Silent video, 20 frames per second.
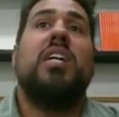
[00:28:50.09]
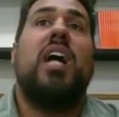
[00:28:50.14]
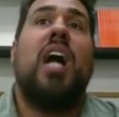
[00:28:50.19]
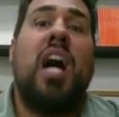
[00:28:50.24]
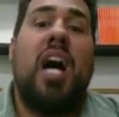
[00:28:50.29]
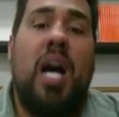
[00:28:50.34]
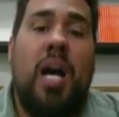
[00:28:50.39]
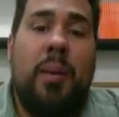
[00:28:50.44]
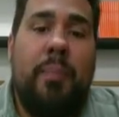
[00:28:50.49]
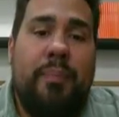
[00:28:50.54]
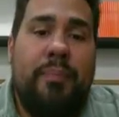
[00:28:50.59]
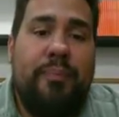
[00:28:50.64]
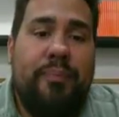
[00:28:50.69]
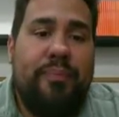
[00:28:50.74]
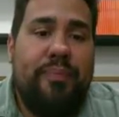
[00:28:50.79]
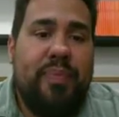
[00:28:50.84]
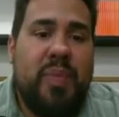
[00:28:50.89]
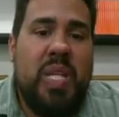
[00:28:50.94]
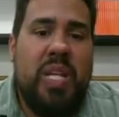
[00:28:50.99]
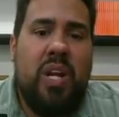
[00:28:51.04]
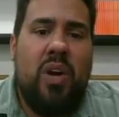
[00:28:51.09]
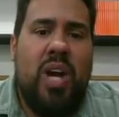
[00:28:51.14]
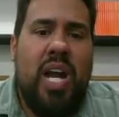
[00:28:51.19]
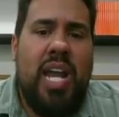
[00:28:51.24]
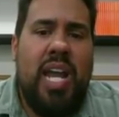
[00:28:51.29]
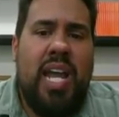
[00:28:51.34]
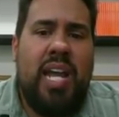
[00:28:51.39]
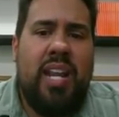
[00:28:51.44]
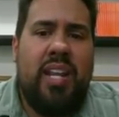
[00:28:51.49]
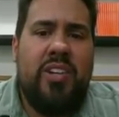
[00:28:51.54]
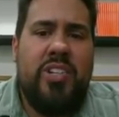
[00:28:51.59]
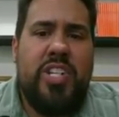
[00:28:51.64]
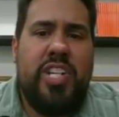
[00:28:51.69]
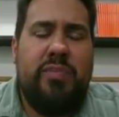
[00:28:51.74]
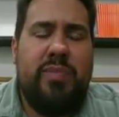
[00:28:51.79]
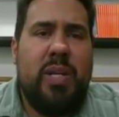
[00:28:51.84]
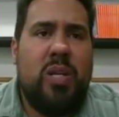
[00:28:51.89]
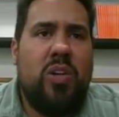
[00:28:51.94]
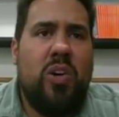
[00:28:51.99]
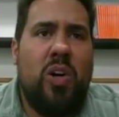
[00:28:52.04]
I had an
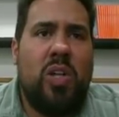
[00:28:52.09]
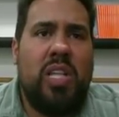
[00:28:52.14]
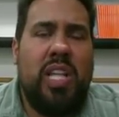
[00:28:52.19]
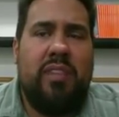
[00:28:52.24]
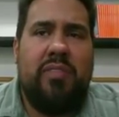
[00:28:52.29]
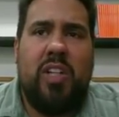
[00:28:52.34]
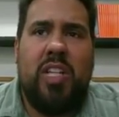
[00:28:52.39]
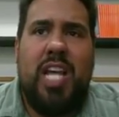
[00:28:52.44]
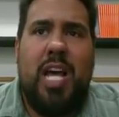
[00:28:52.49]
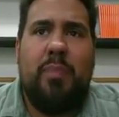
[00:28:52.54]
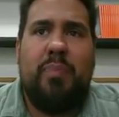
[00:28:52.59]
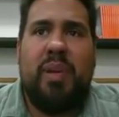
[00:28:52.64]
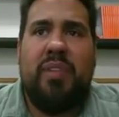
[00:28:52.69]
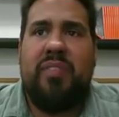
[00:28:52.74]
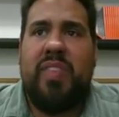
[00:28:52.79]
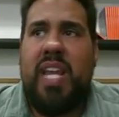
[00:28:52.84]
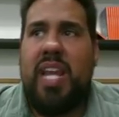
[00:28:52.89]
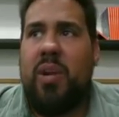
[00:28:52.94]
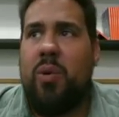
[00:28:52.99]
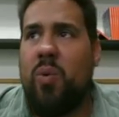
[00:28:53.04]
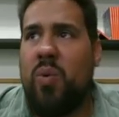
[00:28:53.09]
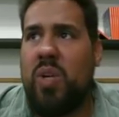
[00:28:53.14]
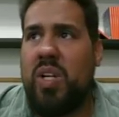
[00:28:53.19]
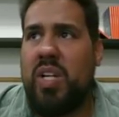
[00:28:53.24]
achievement called Level Up. If they